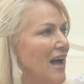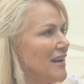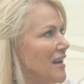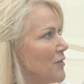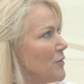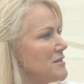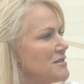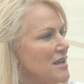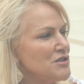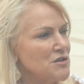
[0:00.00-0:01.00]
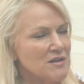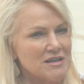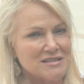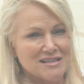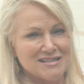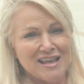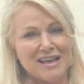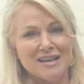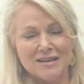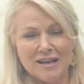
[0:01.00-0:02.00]
Another reason they do this is they
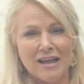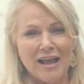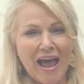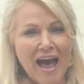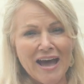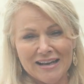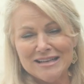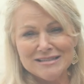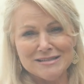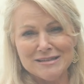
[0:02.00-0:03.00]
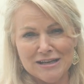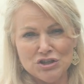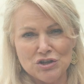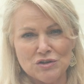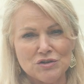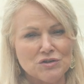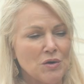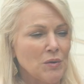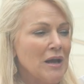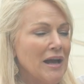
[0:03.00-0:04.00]
can add insulation.
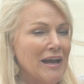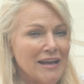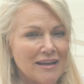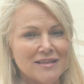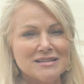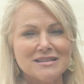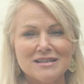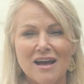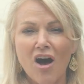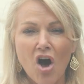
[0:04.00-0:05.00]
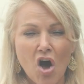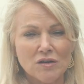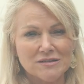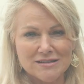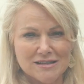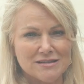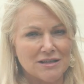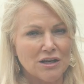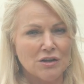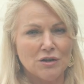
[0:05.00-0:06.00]
So again, this is an
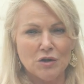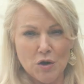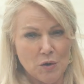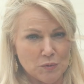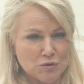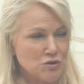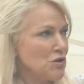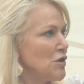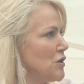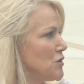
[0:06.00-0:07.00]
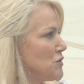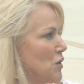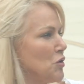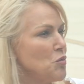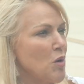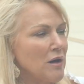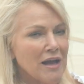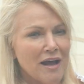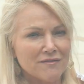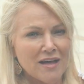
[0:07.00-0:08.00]
all-season coach. So you want to
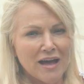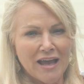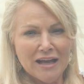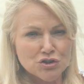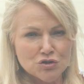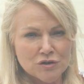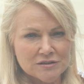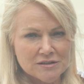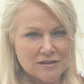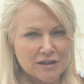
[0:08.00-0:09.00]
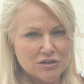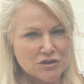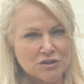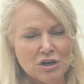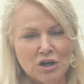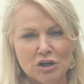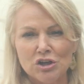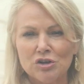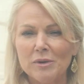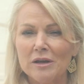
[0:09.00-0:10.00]
have that extra insulation. You're
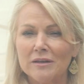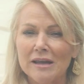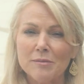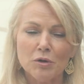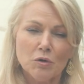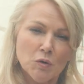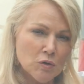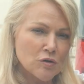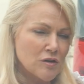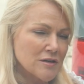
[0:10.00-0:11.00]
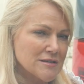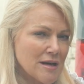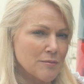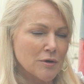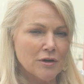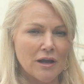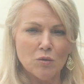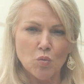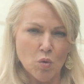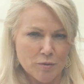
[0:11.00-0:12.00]
going to be able to keep it cooler in the summer
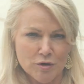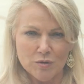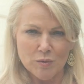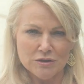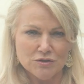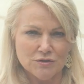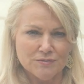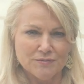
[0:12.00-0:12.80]
and warmer in the winter.